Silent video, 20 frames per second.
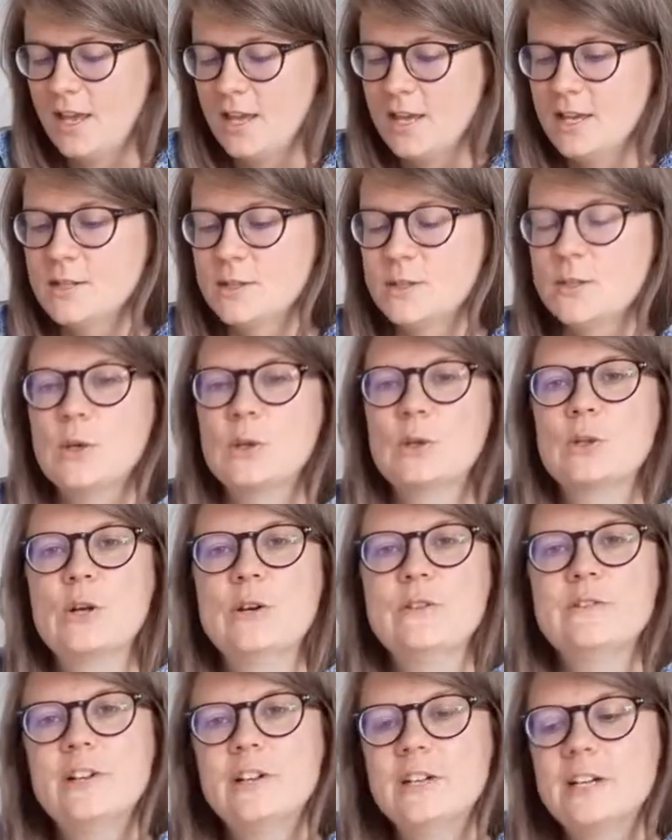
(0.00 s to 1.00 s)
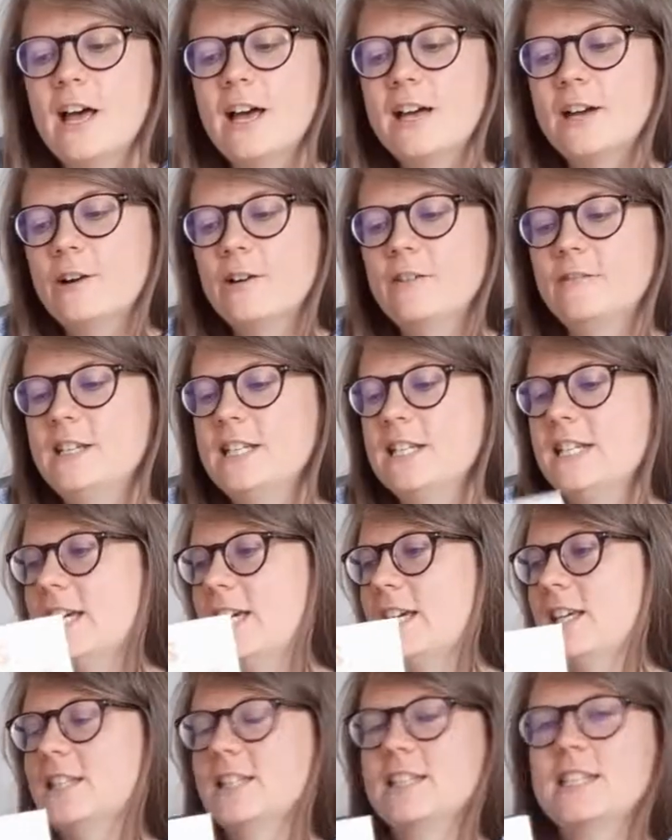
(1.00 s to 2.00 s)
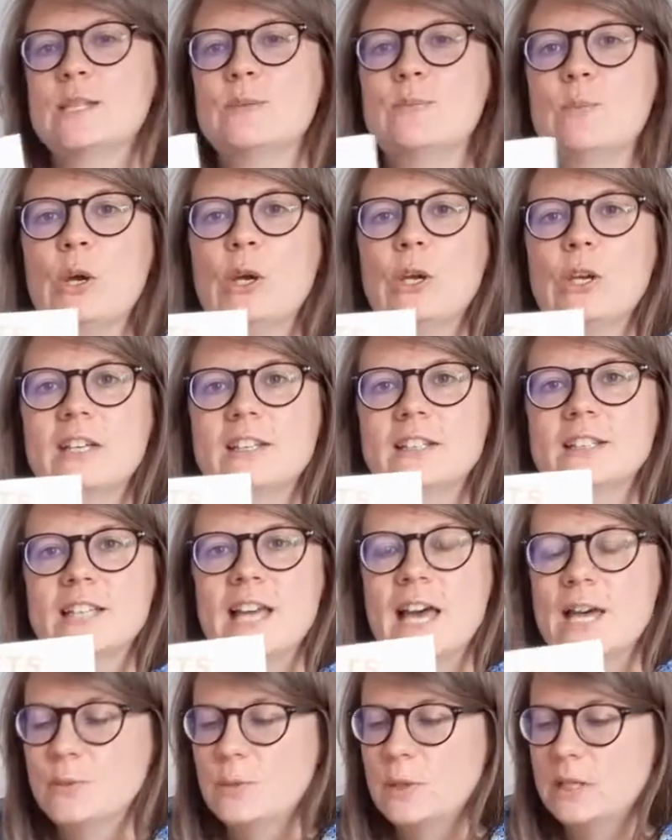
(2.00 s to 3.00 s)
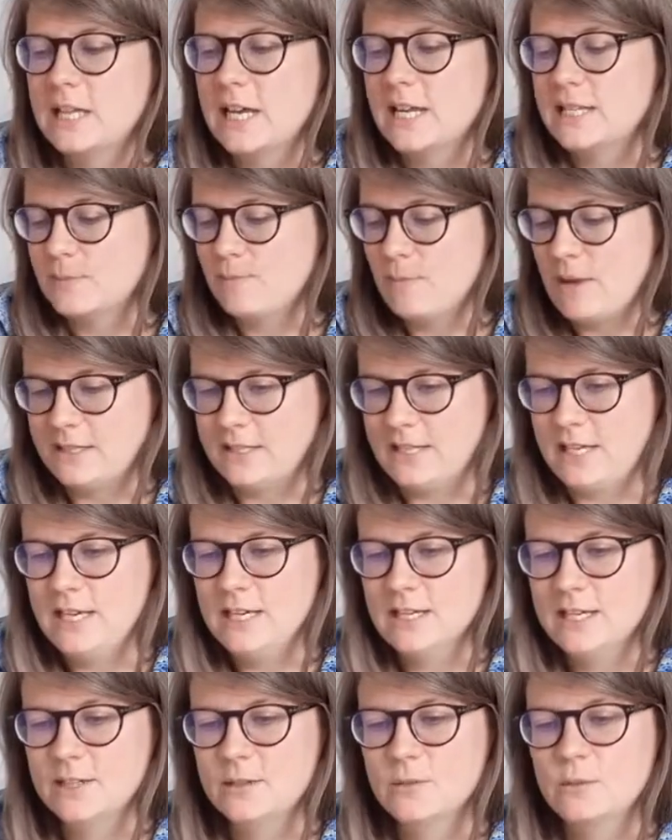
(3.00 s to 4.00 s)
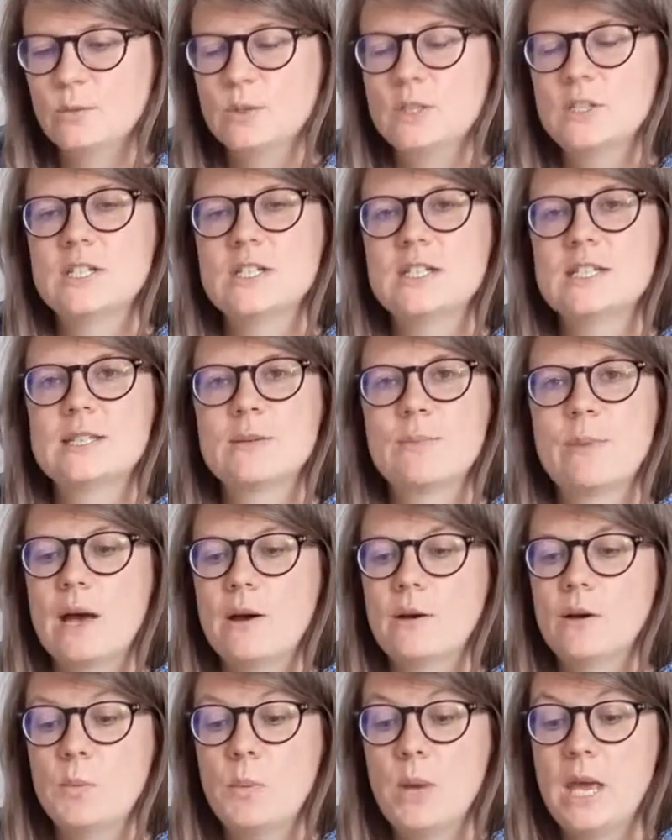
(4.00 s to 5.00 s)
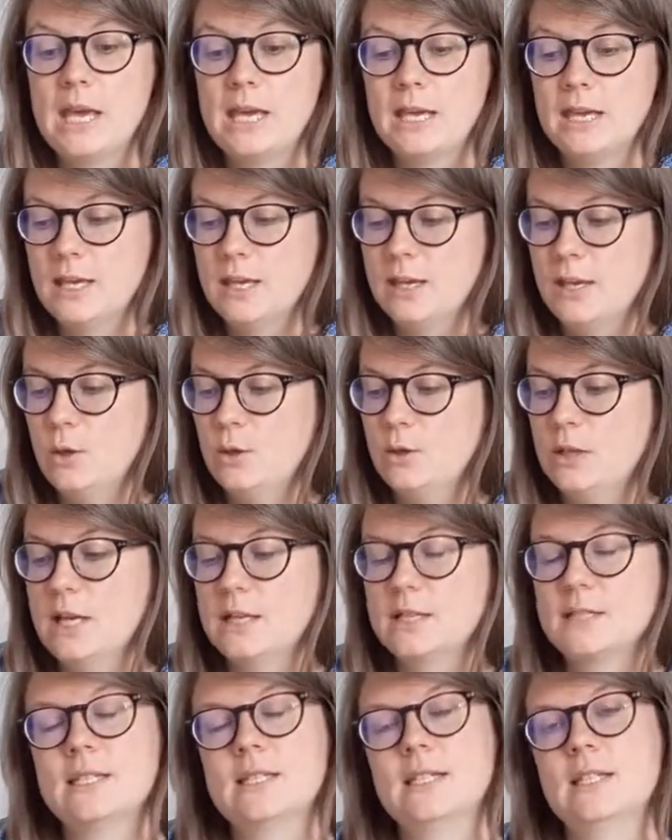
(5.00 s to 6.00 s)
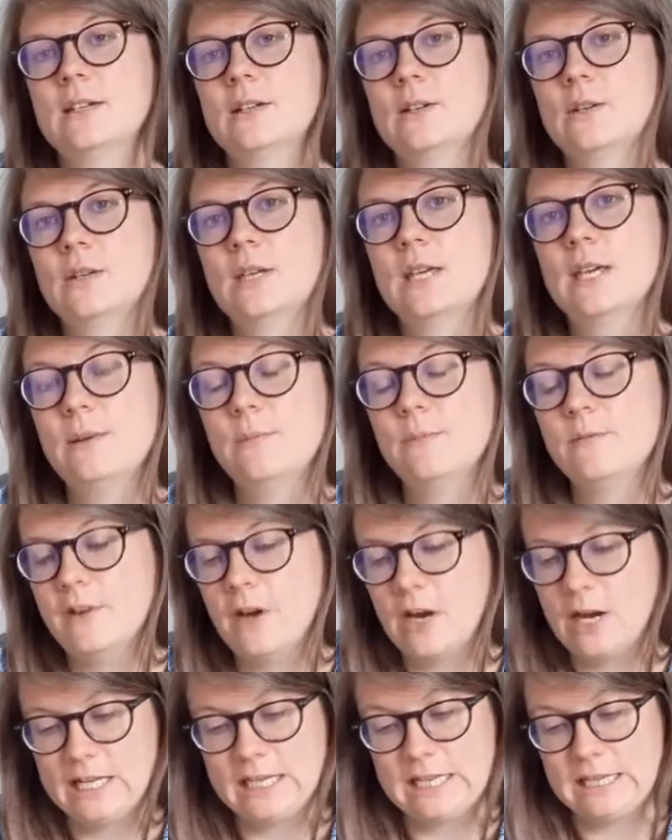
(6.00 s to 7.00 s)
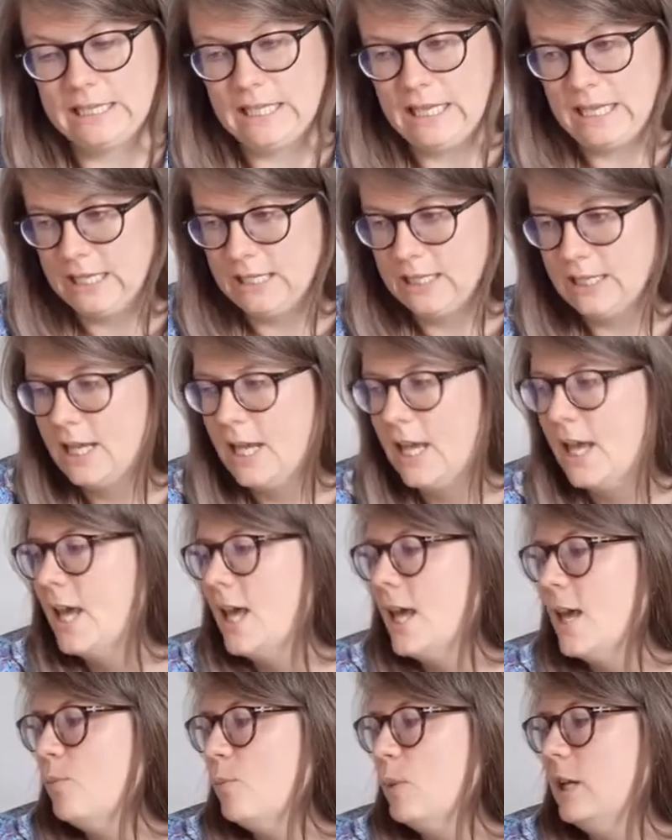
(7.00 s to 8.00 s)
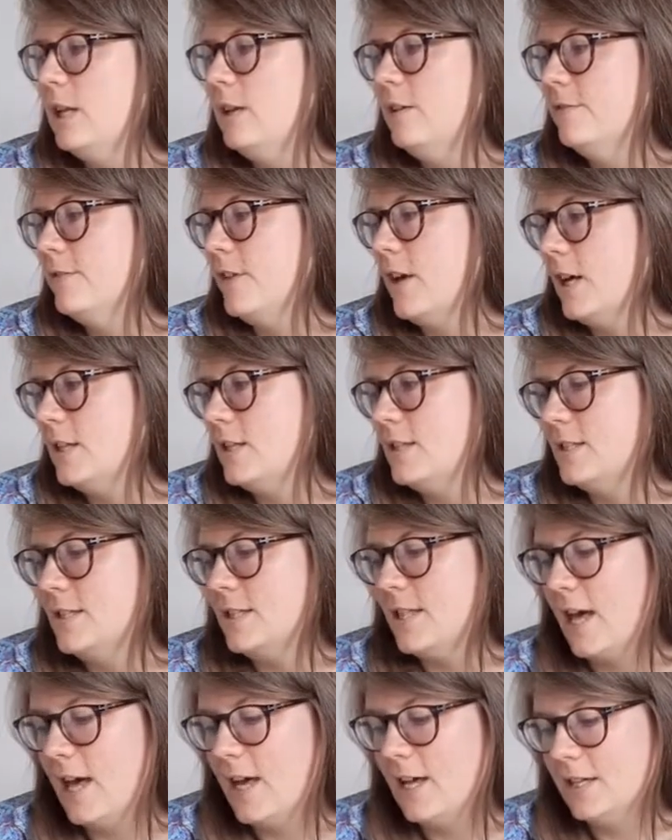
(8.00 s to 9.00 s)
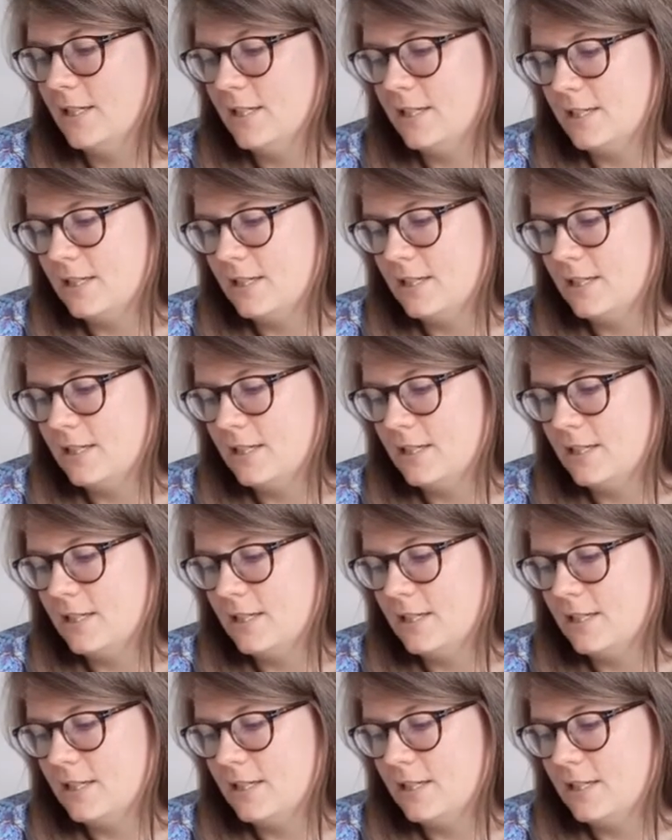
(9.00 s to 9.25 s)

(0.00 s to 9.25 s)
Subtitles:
So Clover and I are reading this book, Edward Gets Messy, which is about a pig who likes to keep very clean, but he finds that